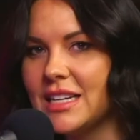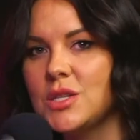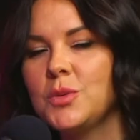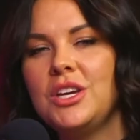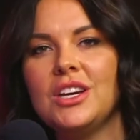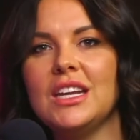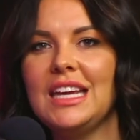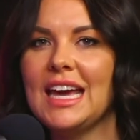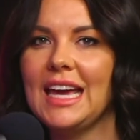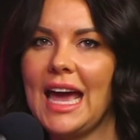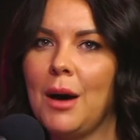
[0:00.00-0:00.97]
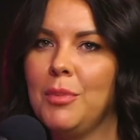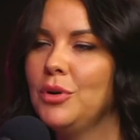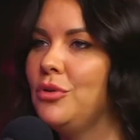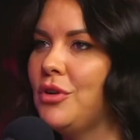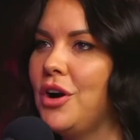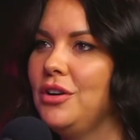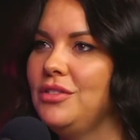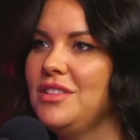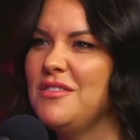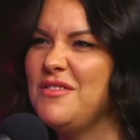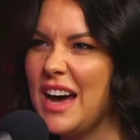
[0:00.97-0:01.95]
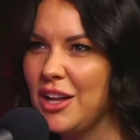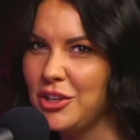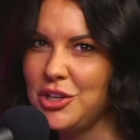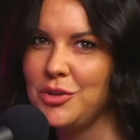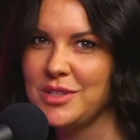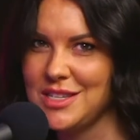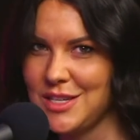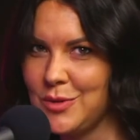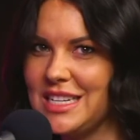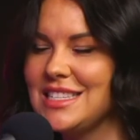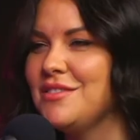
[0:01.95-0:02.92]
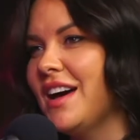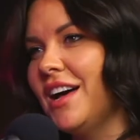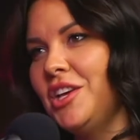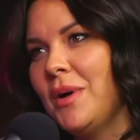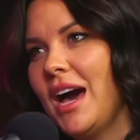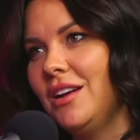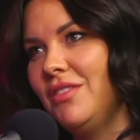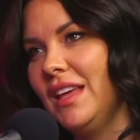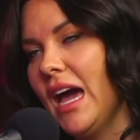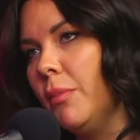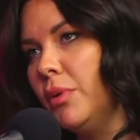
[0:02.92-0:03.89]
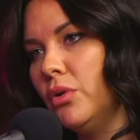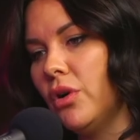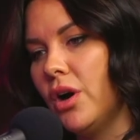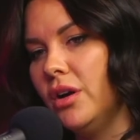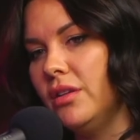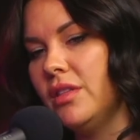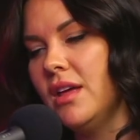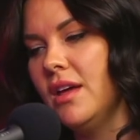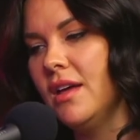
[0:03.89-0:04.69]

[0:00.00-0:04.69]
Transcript: where you're going to get capital growth and the value and squeeze the value out of the capital growth.